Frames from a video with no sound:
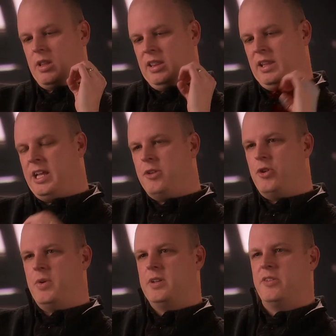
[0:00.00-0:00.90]
lead
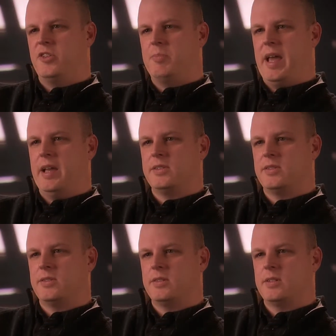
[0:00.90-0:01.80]
you into the
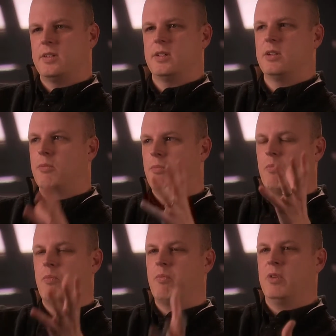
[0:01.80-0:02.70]
space,
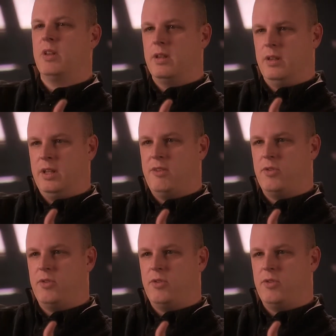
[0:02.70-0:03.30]
leave